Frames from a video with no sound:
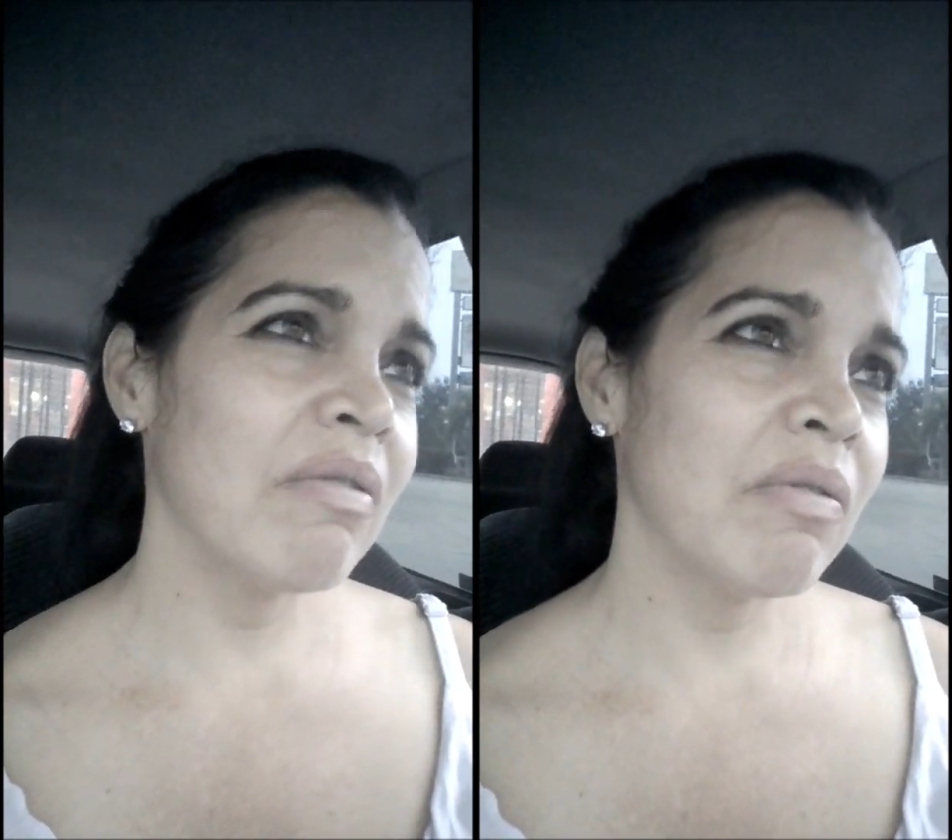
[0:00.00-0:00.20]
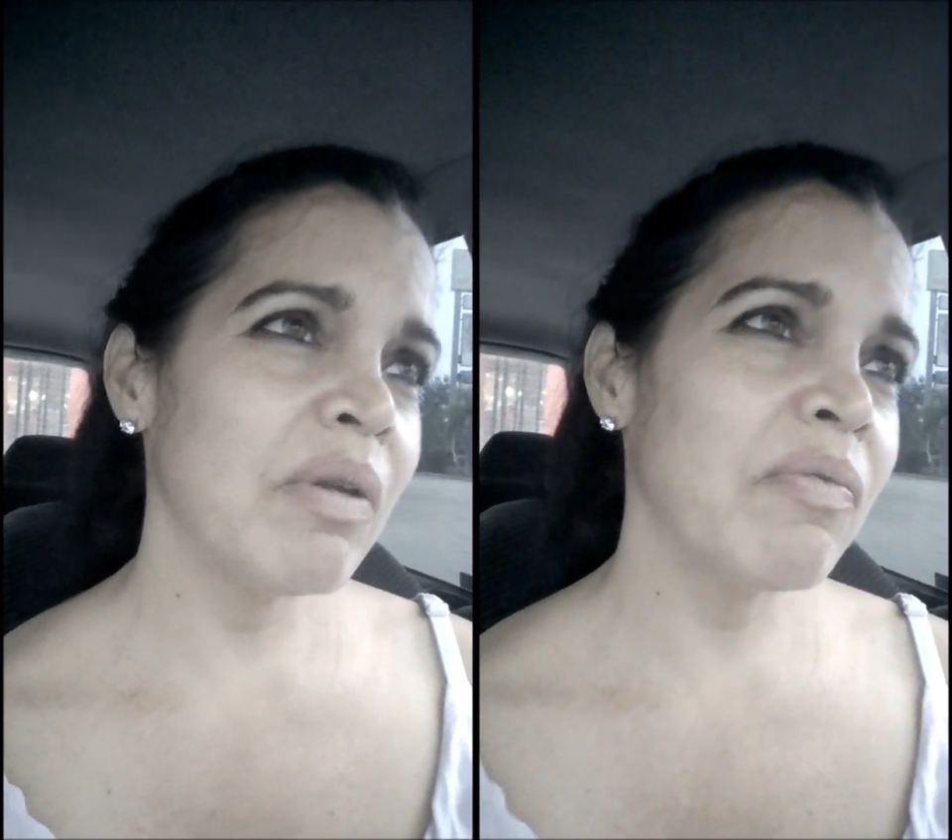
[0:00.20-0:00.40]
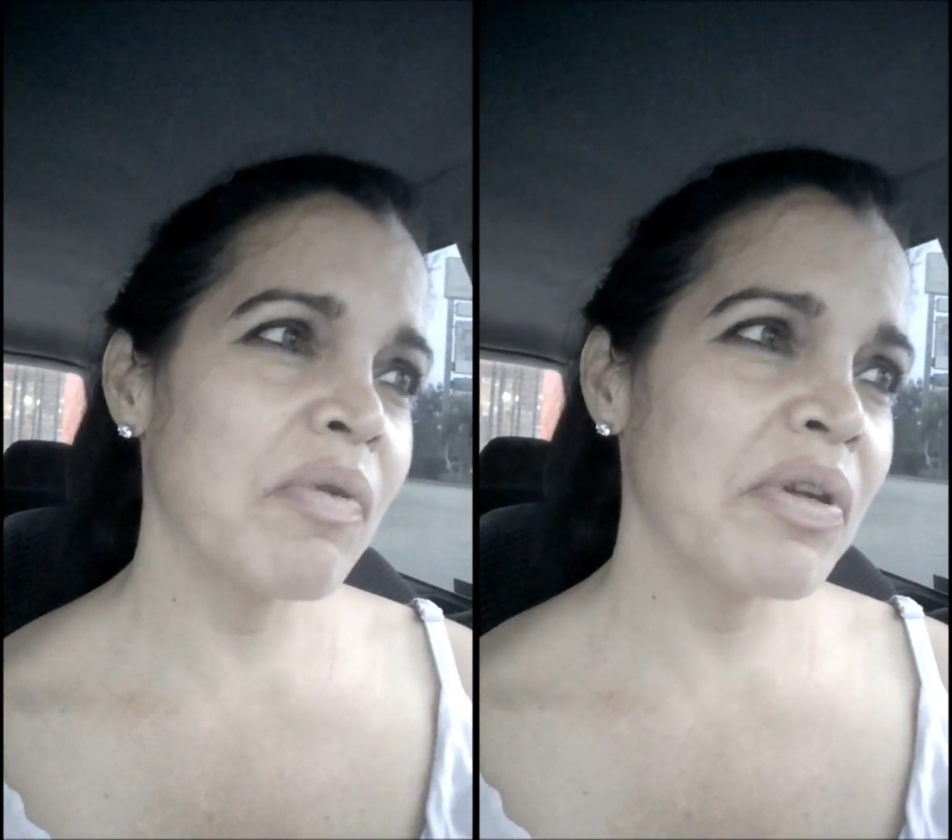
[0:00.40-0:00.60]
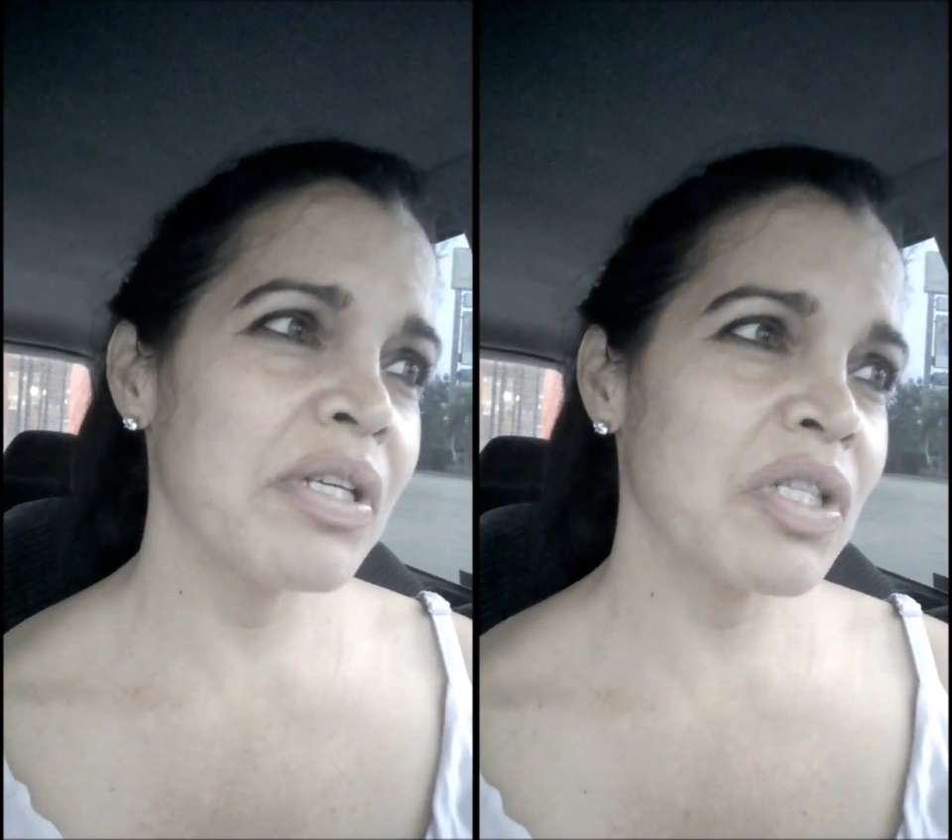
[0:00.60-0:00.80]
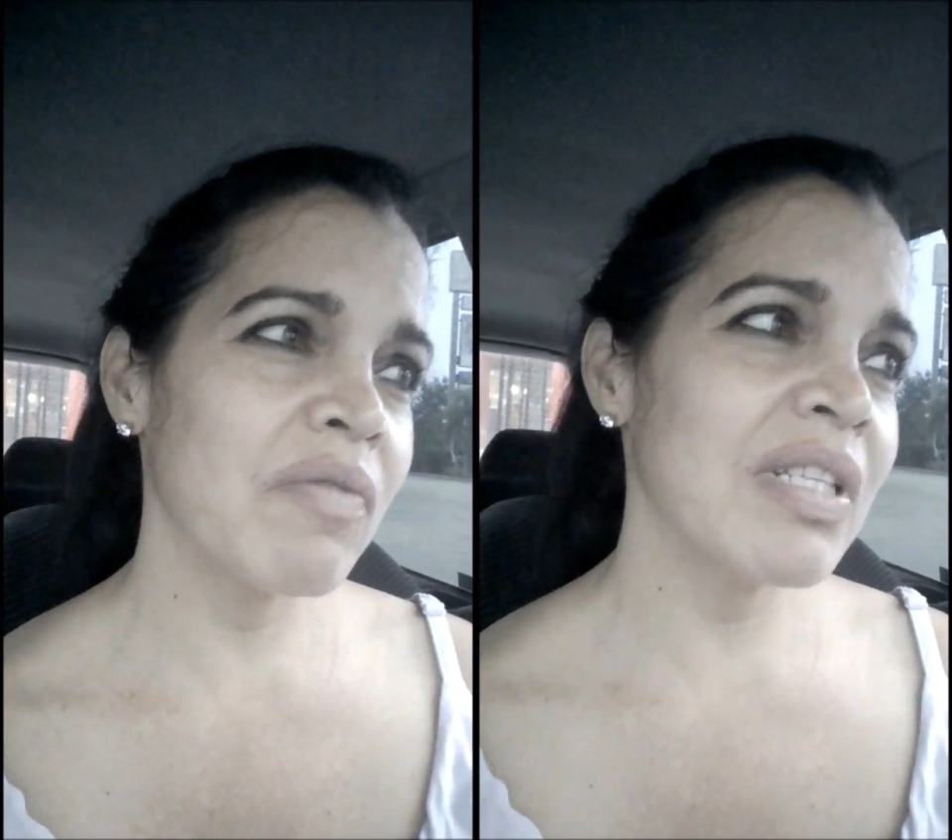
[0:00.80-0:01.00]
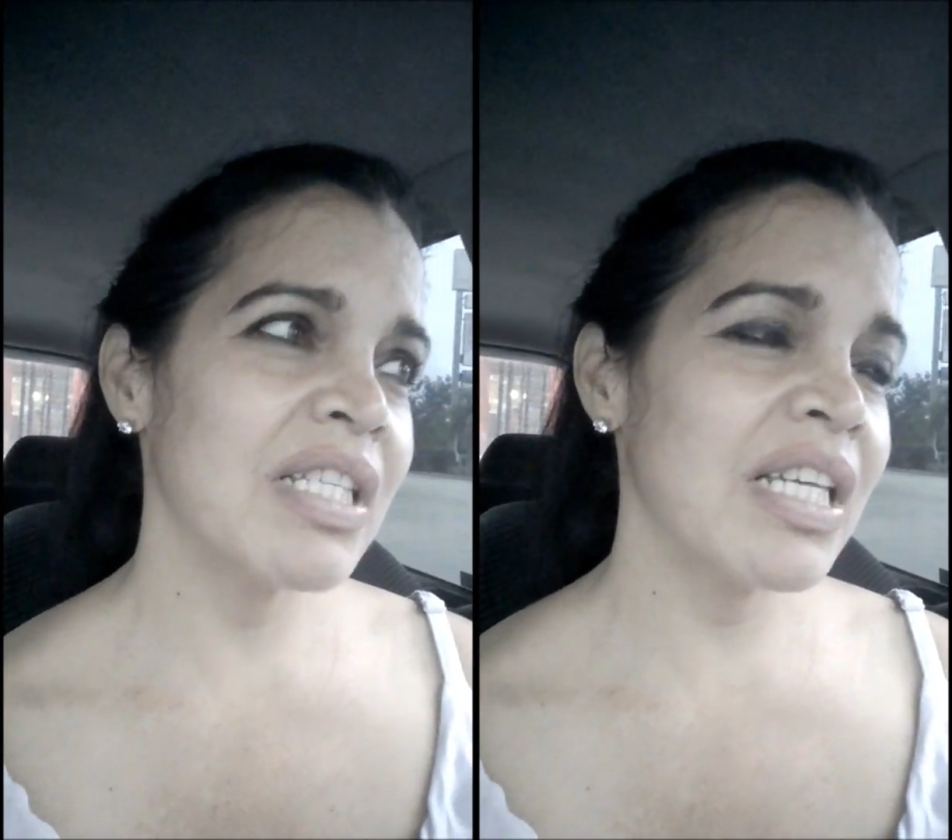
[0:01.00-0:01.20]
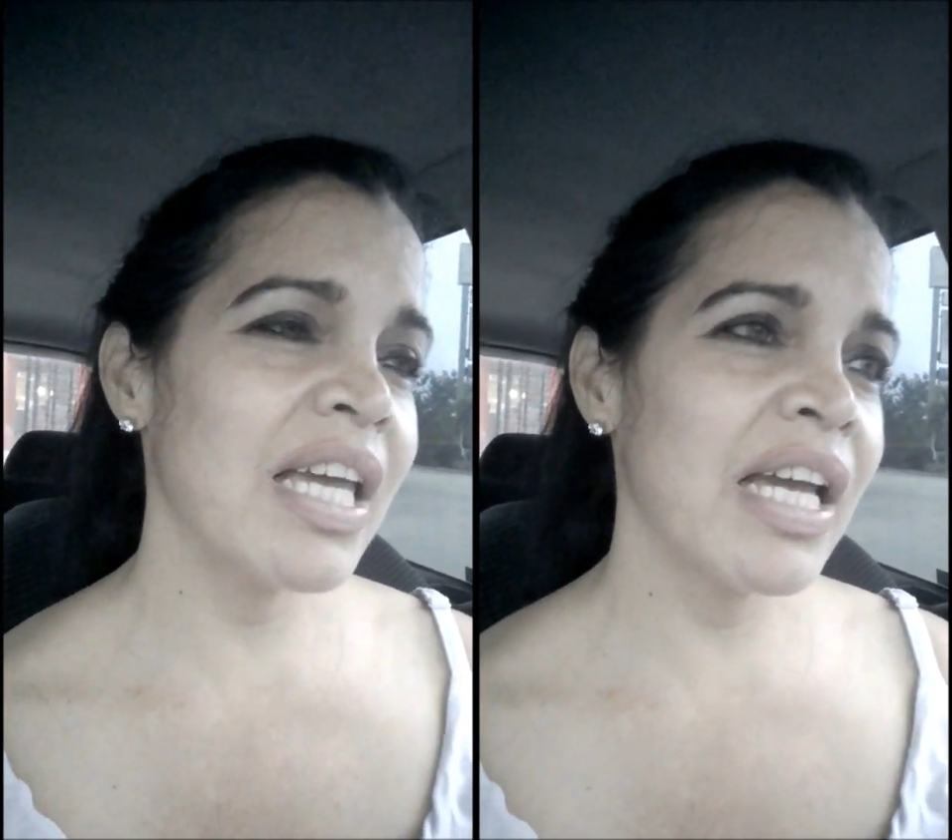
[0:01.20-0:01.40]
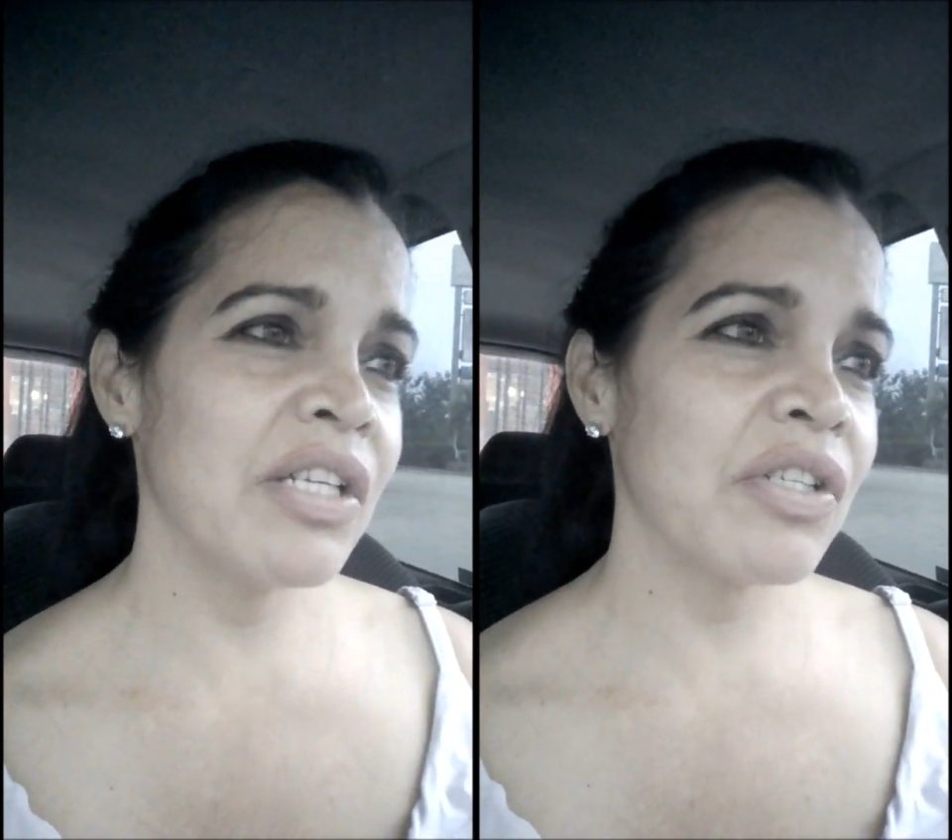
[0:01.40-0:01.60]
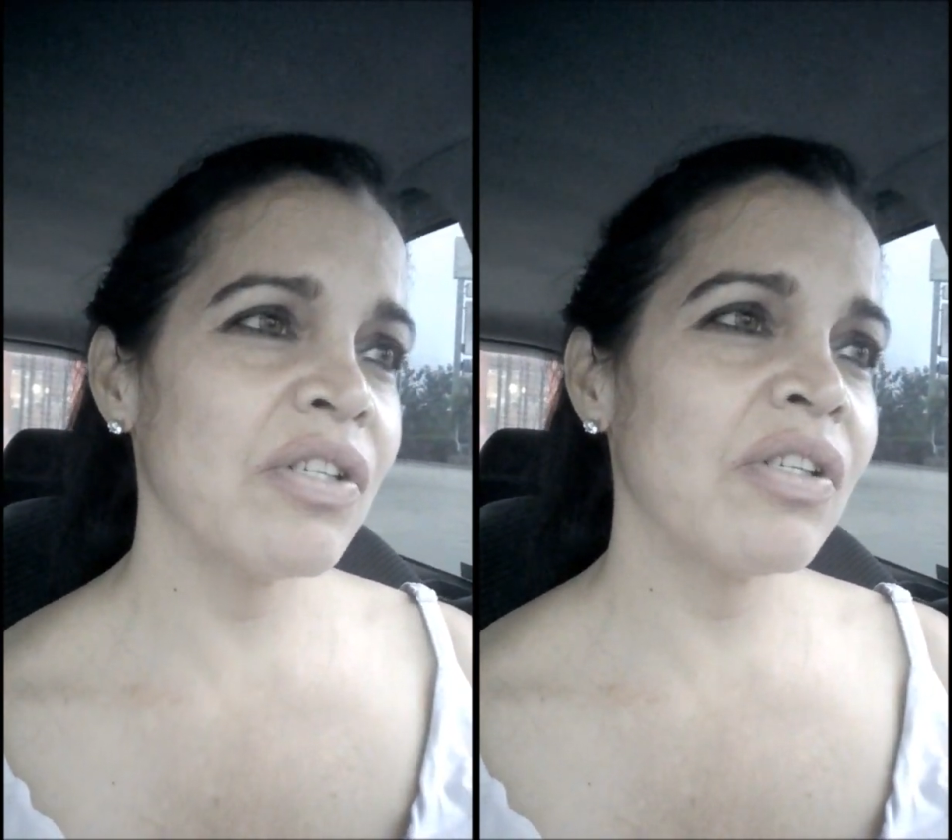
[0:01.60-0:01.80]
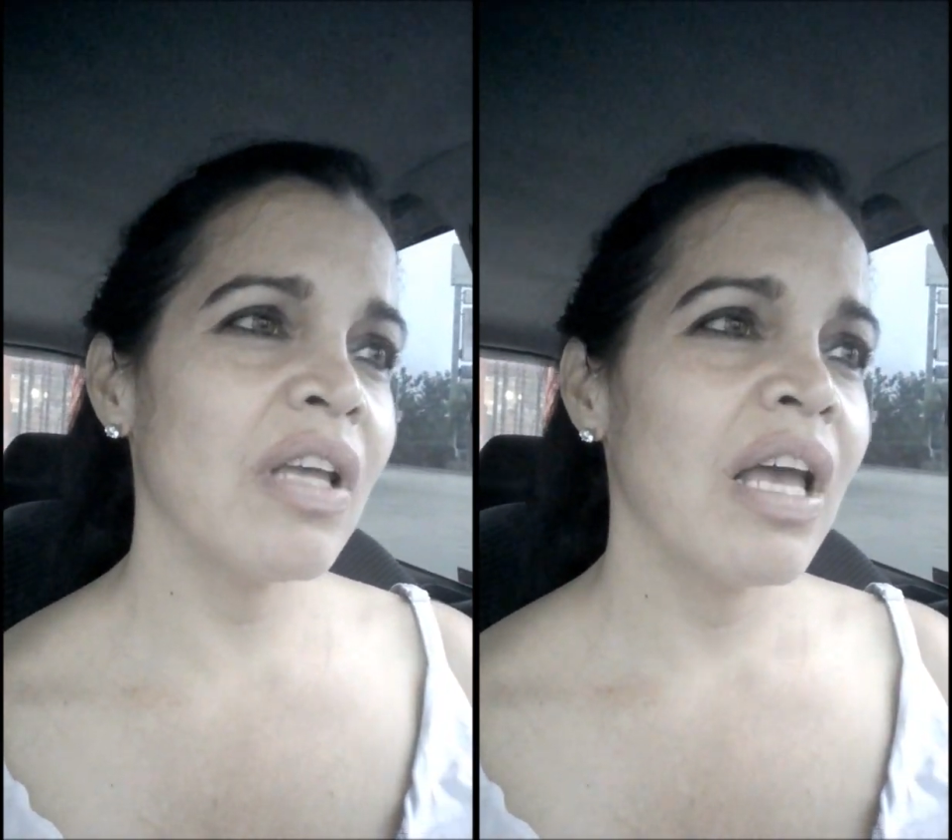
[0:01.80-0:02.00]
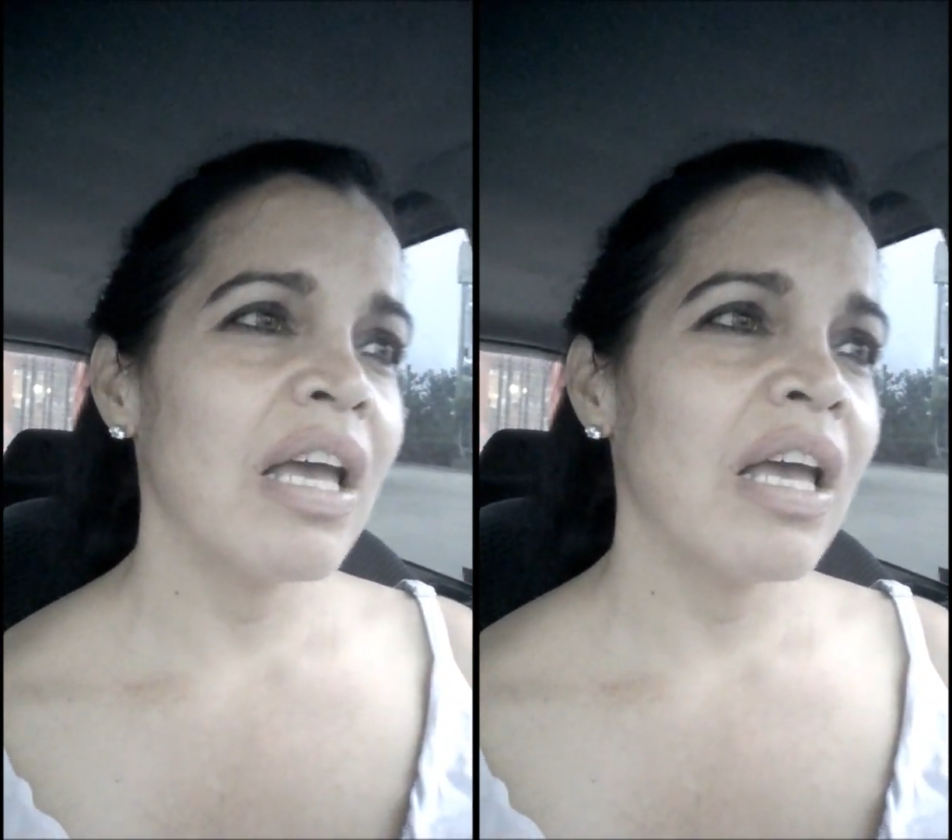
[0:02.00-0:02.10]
3-4 years of litigation,